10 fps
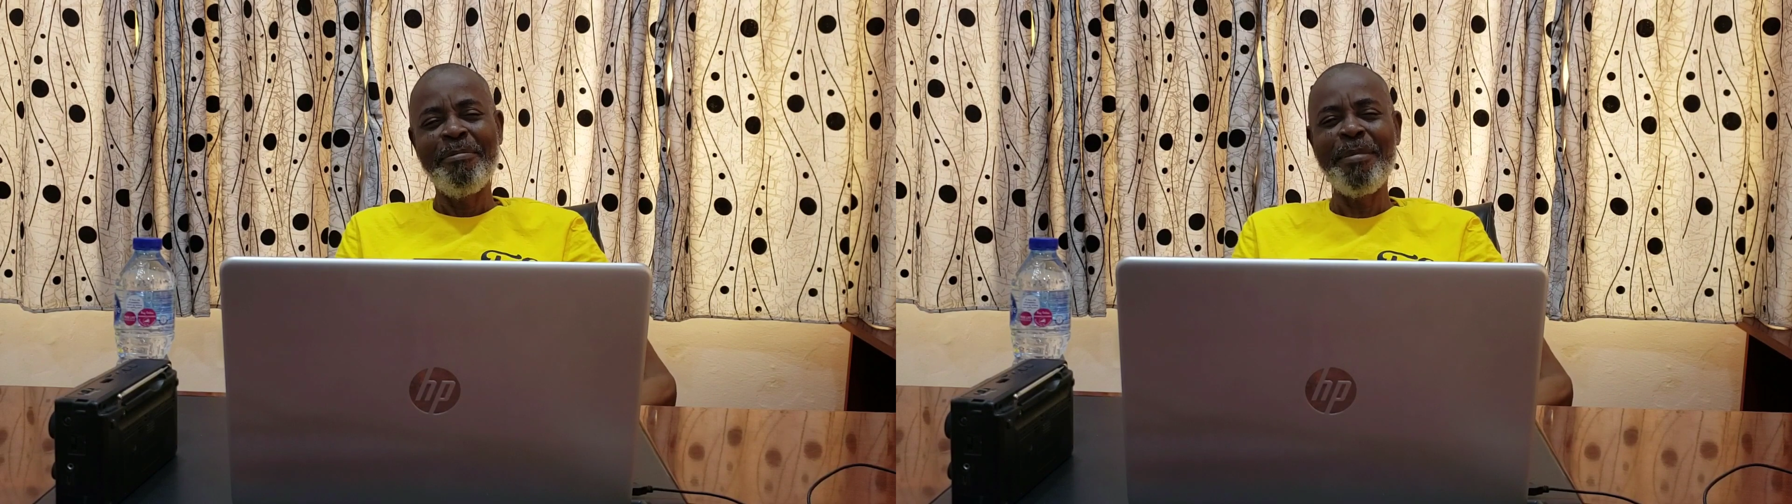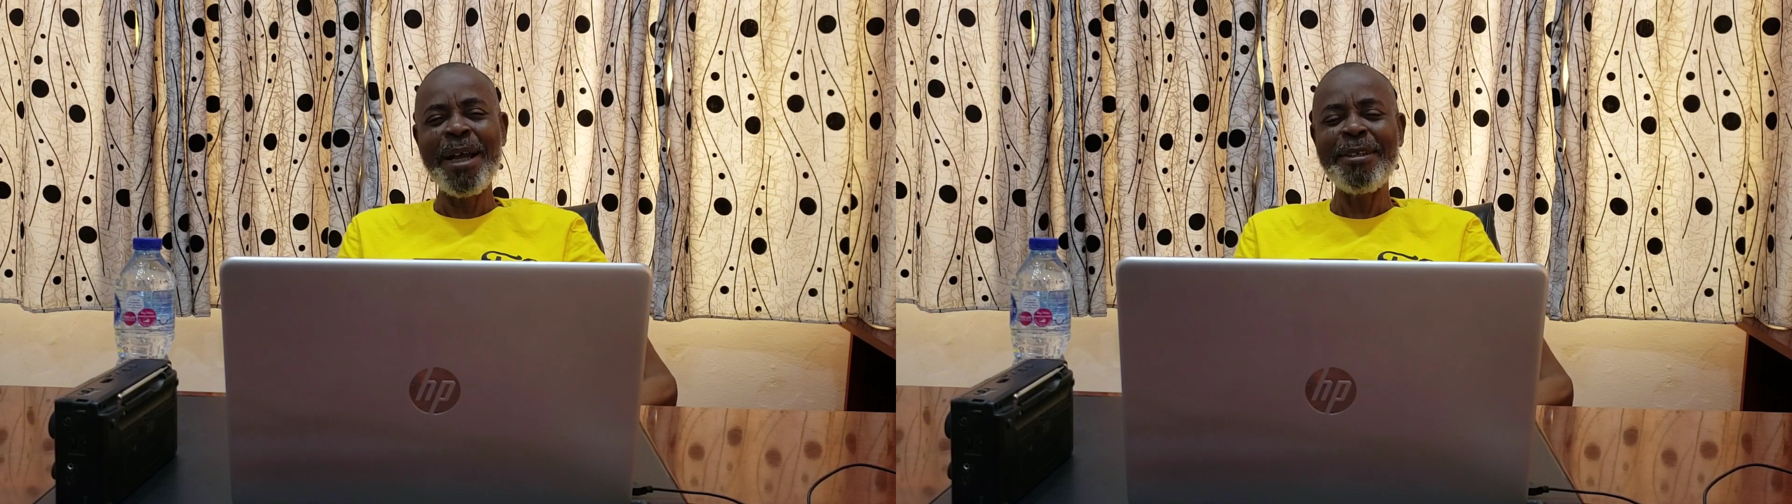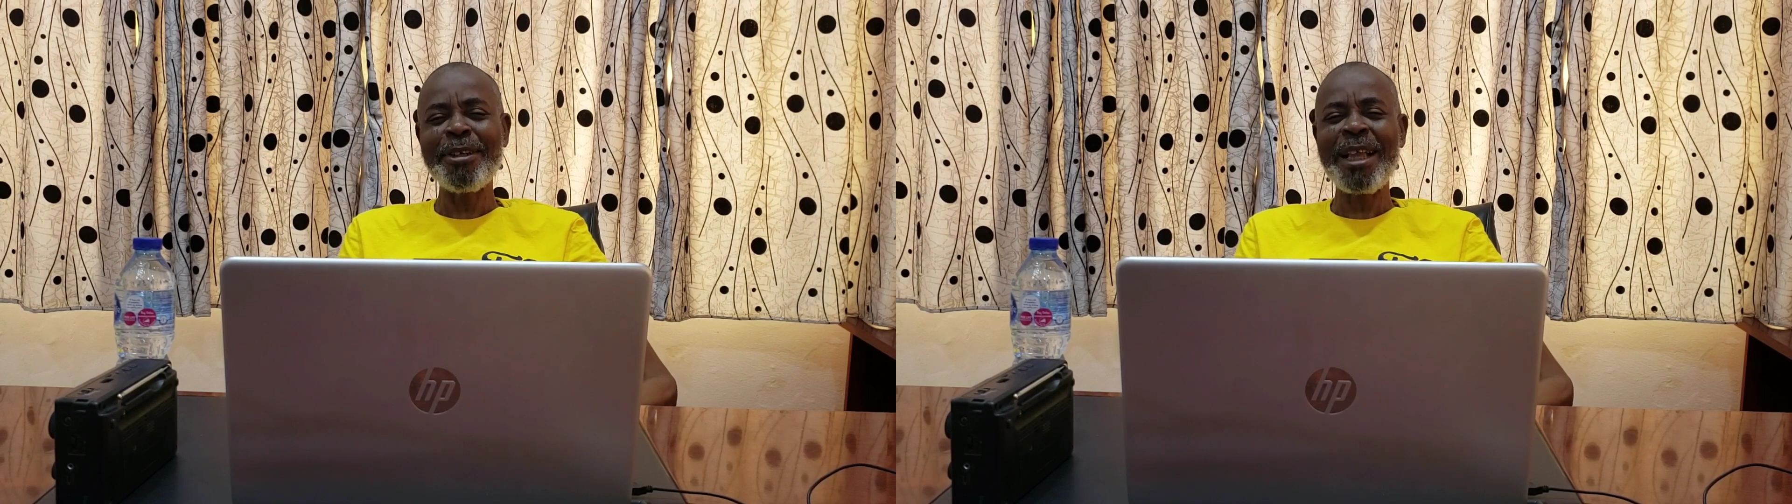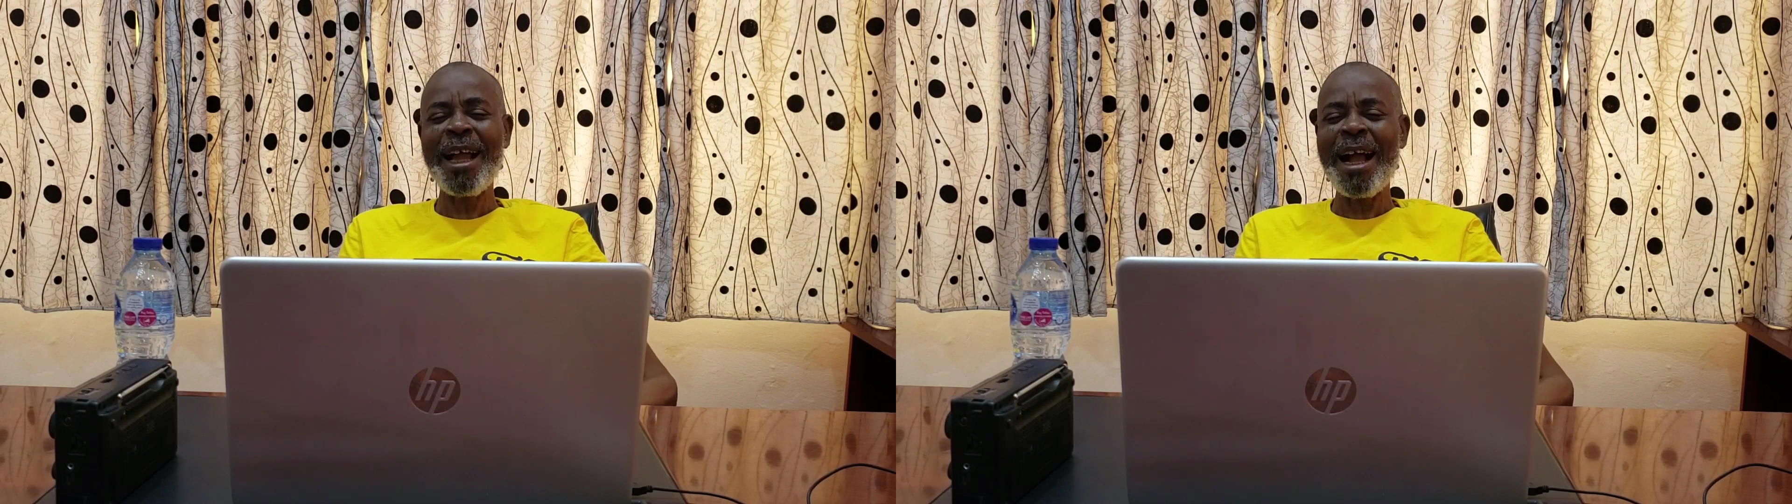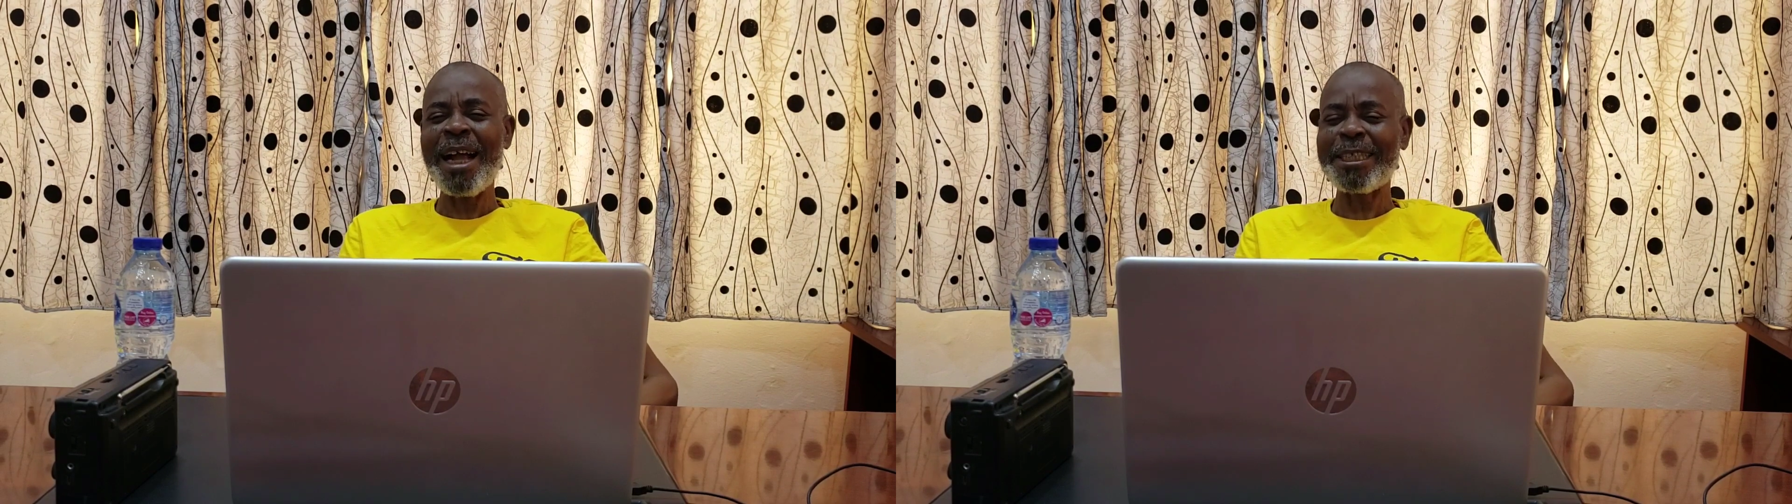my
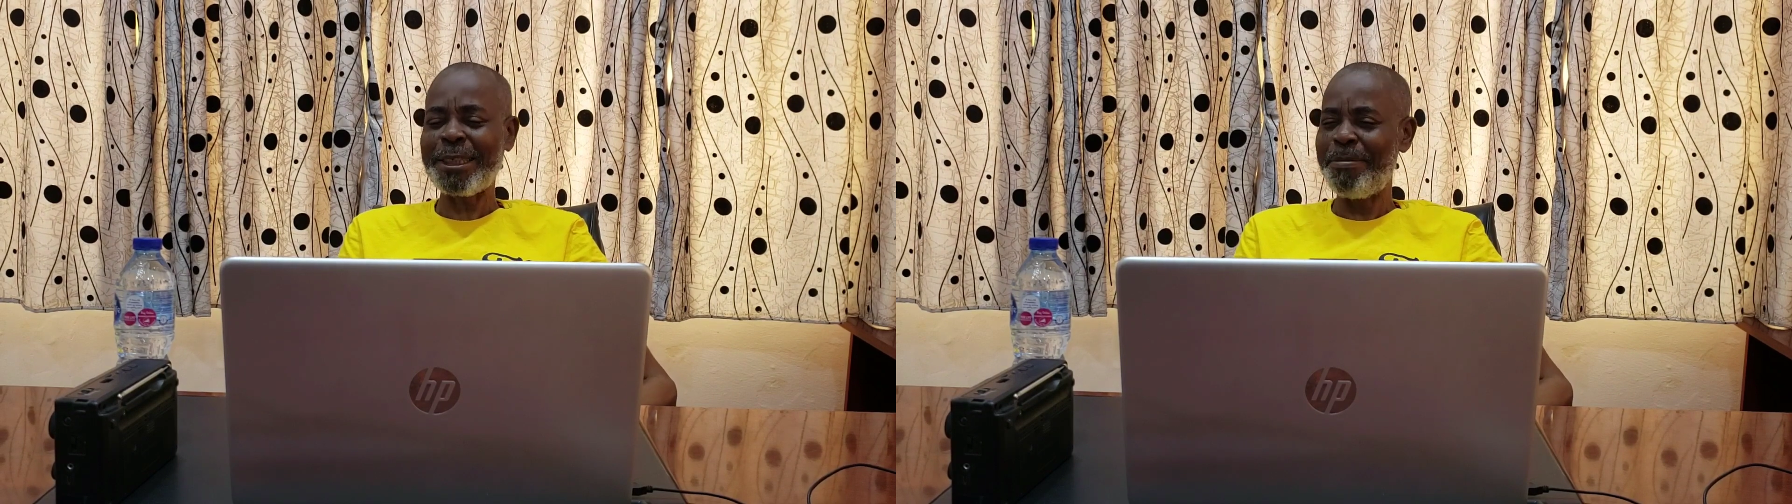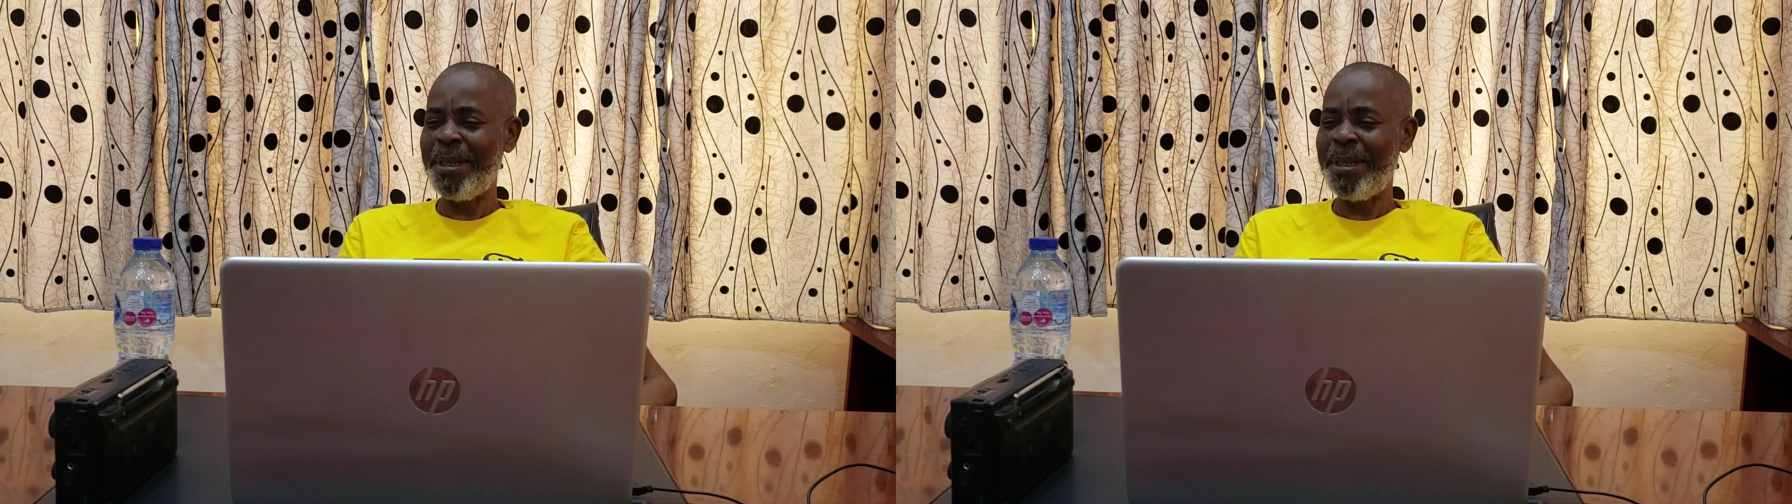daughter asked